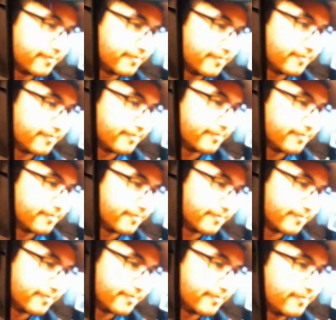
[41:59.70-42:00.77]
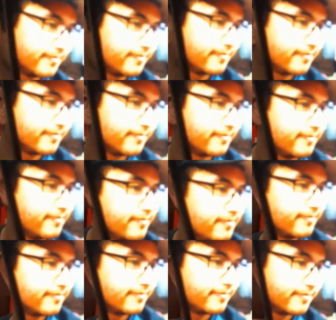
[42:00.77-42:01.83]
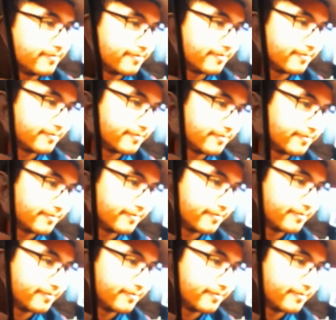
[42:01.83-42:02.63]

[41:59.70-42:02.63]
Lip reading: I'm not very photogenic, but you can see how washed